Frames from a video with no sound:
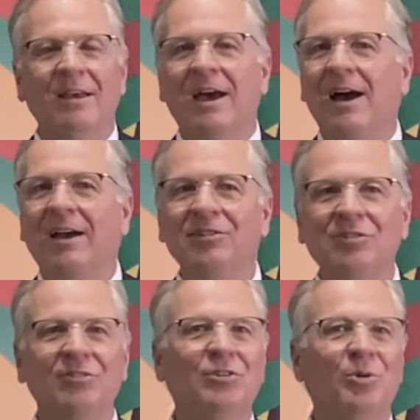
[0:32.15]
Ask
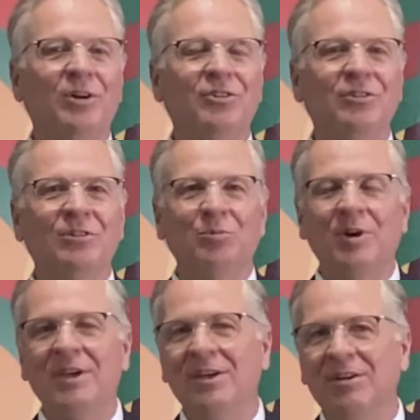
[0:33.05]
us questions. We're
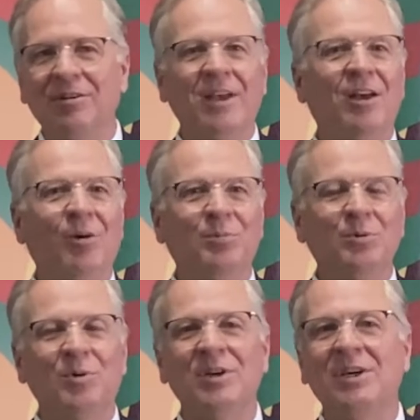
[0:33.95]
here to help you.
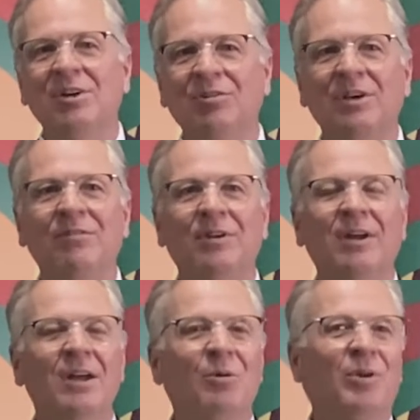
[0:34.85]
We're here to give you
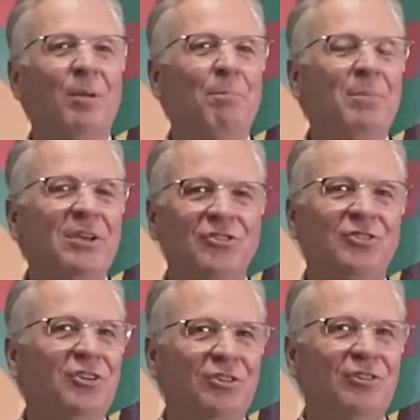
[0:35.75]
one of the best
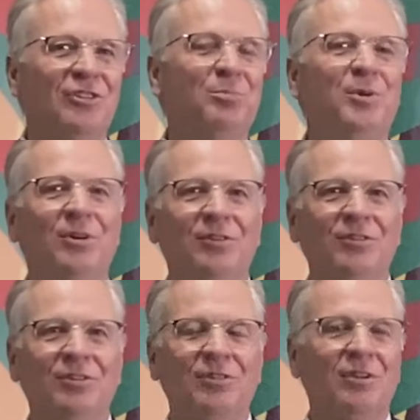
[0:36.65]
digital
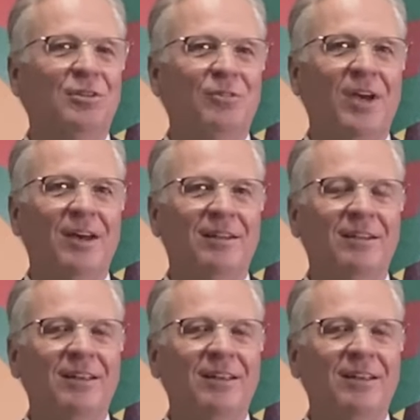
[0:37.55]
experiences that you've had.